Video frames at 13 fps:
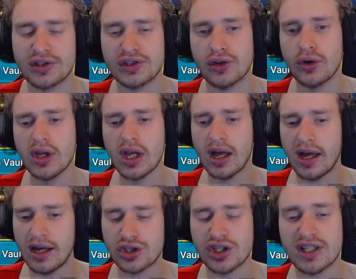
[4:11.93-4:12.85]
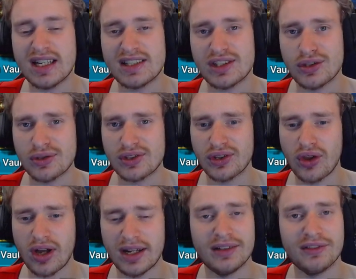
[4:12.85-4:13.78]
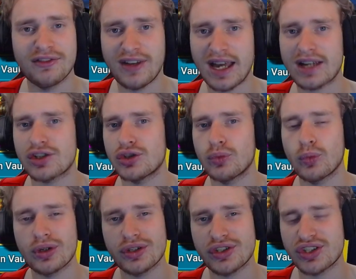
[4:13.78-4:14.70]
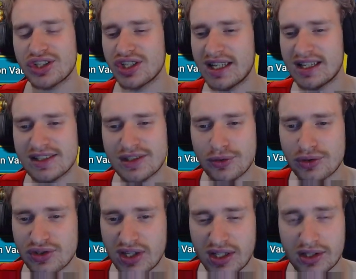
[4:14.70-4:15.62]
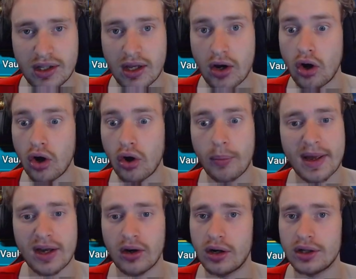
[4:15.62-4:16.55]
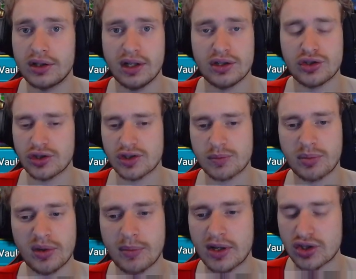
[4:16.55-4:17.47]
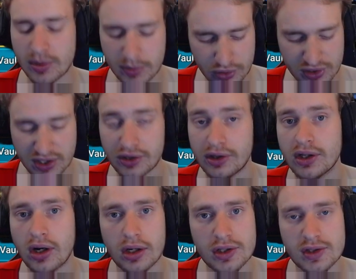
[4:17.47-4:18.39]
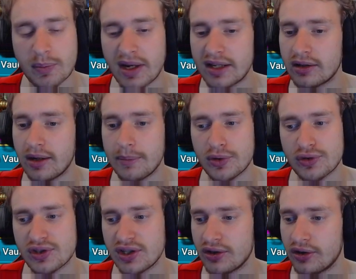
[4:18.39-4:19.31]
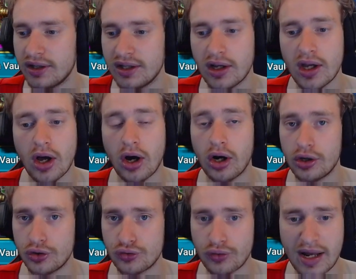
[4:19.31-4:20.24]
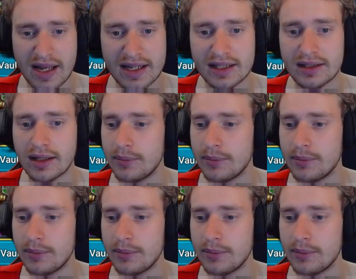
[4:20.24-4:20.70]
So she gets used a lot in faction wars. She gets used in all my hard dungeons, pretty much. I'm using her in Hard Spider. I'm using her in Hard Dragon.